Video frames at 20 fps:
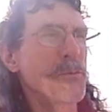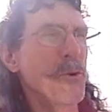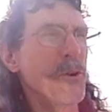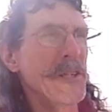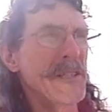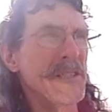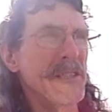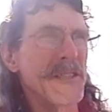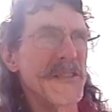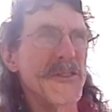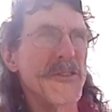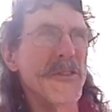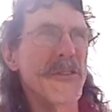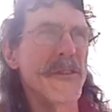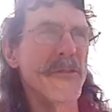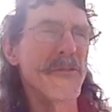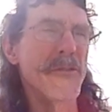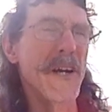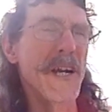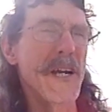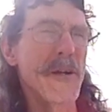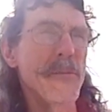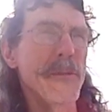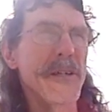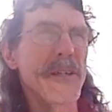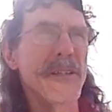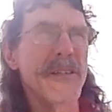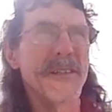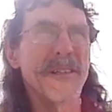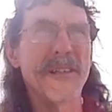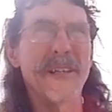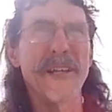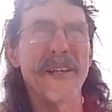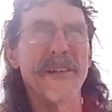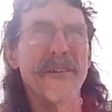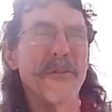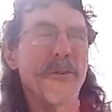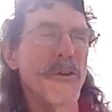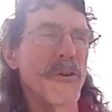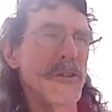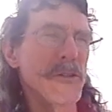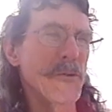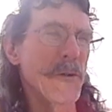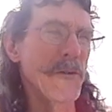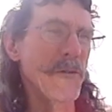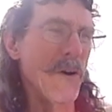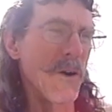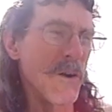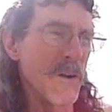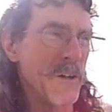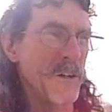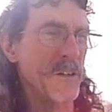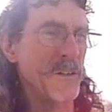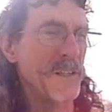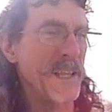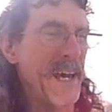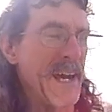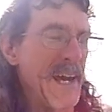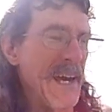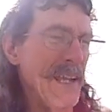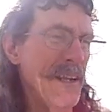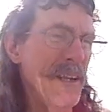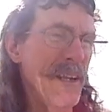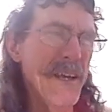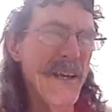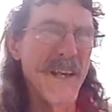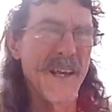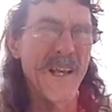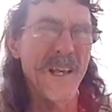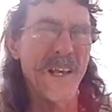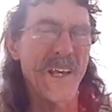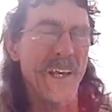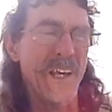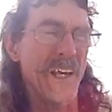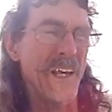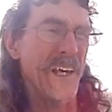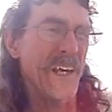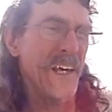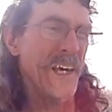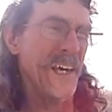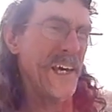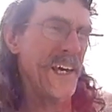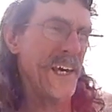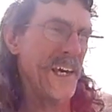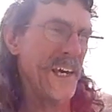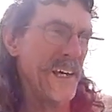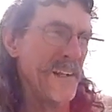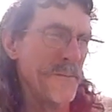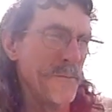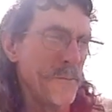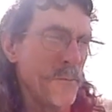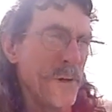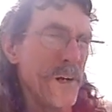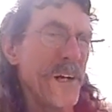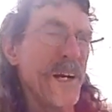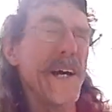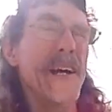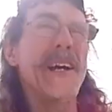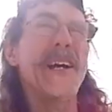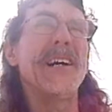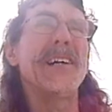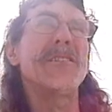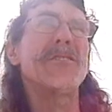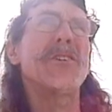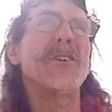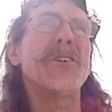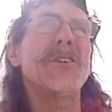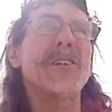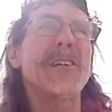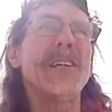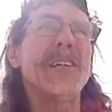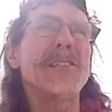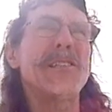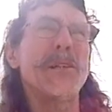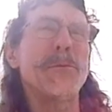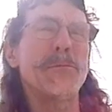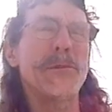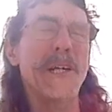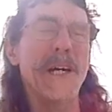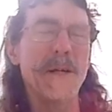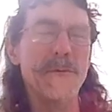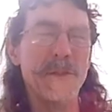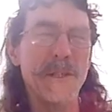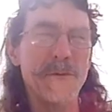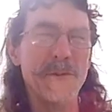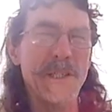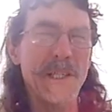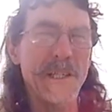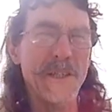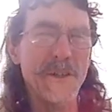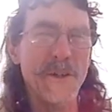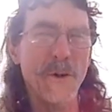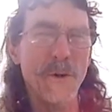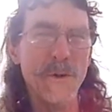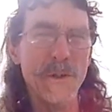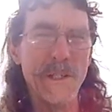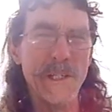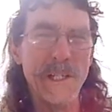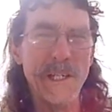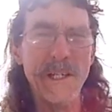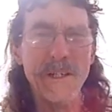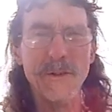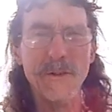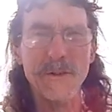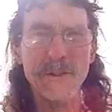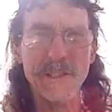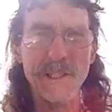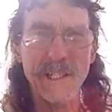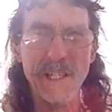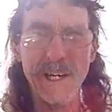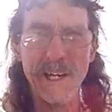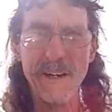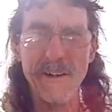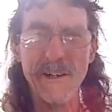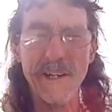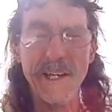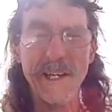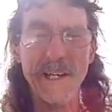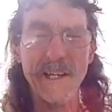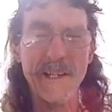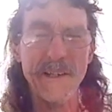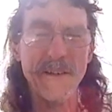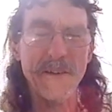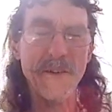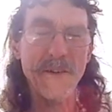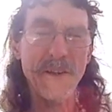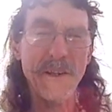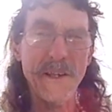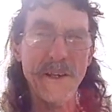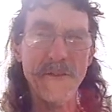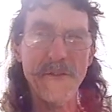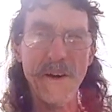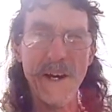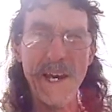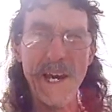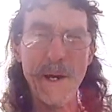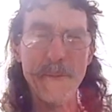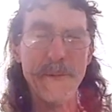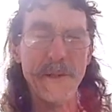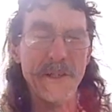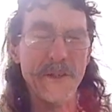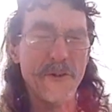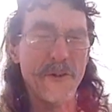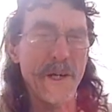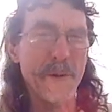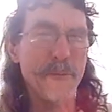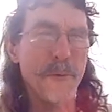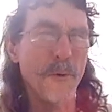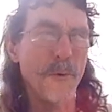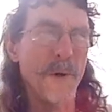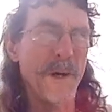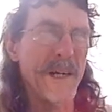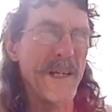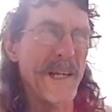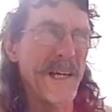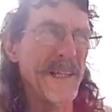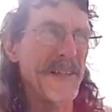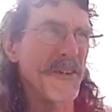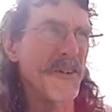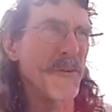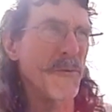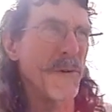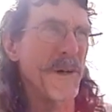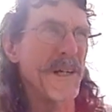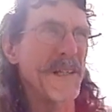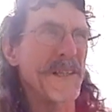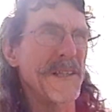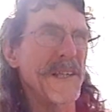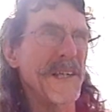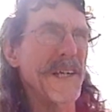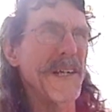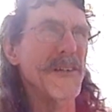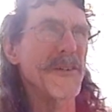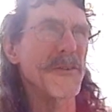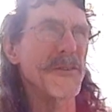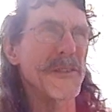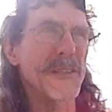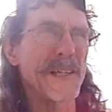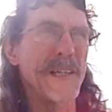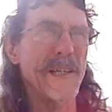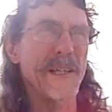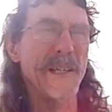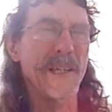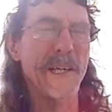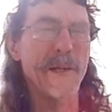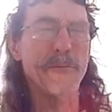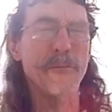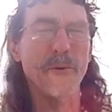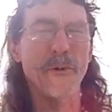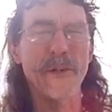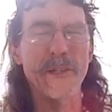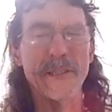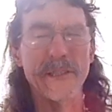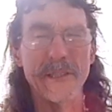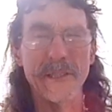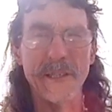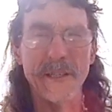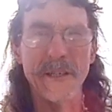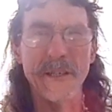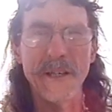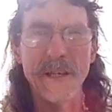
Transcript: poisonous to the environment, and of course we've all heard that. And where I hunt turkeys, sometimes I've seen golden eagles in the area, and if I happen to cripple one, I don't want the eagle to get lead poisoning.